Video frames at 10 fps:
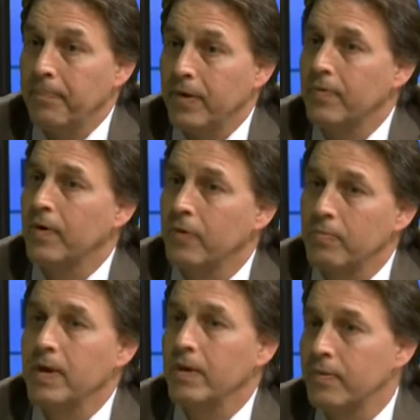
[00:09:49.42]
far as
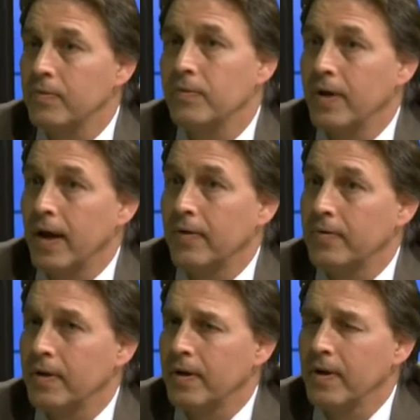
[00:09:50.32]
being
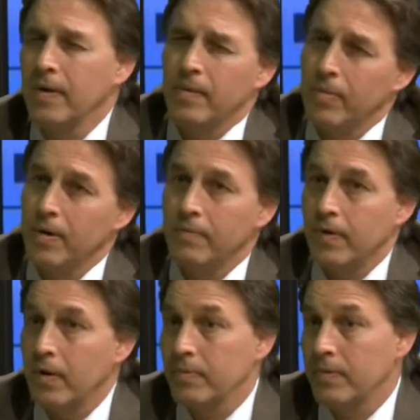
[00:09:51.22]
enthusiastic, being
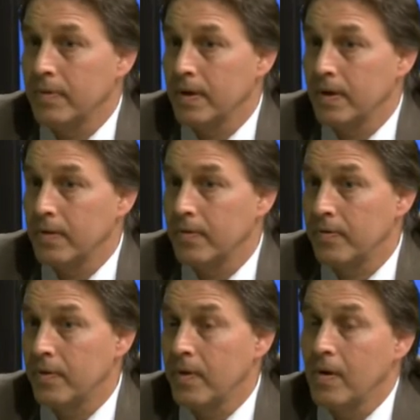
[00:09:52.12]
involved with the kids.
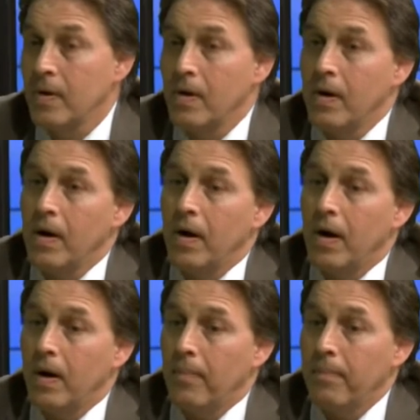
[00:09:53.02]

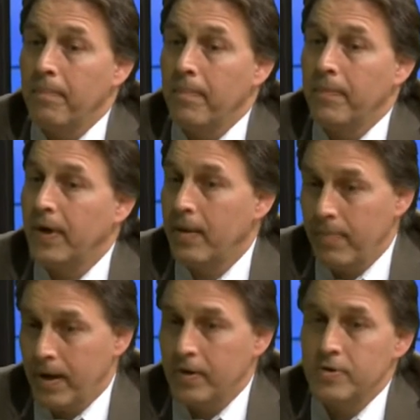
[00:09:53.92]
Time
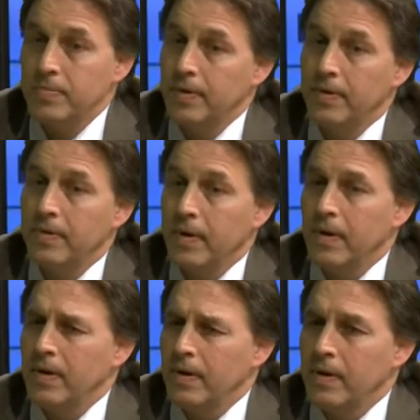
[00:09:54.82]
management
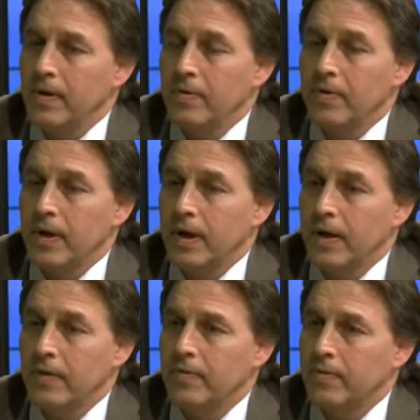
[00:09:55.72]
is
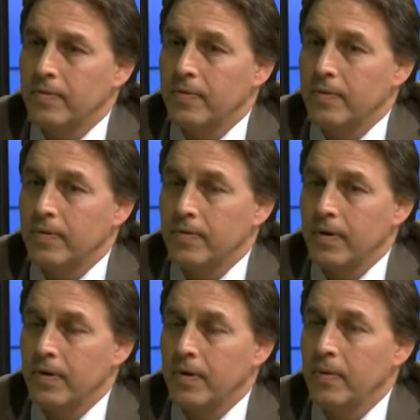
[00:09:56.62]
a
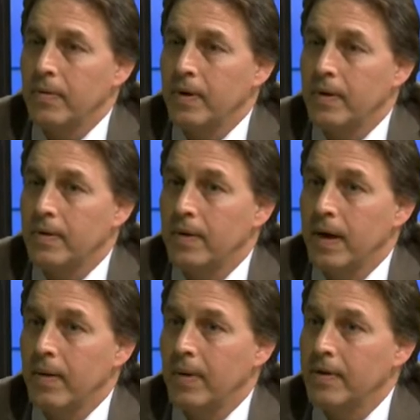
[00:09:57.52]
skill.
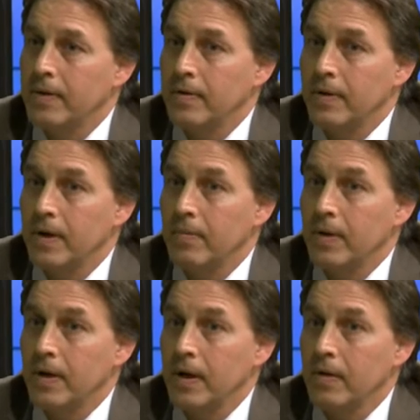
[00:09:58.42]
I think that
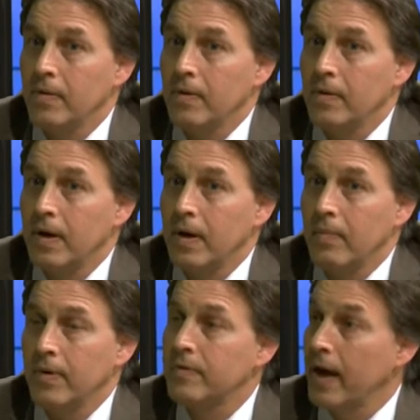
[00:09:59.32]
anybody
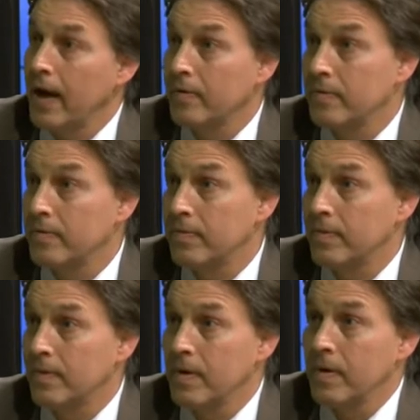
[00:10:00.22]
that's active,
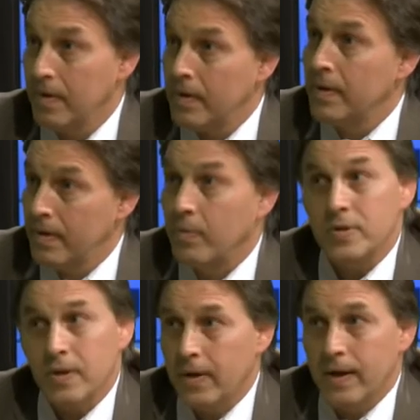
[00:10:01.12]
which
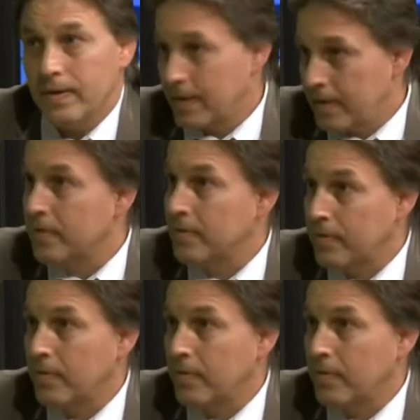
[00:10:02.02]
a lot of the kids are so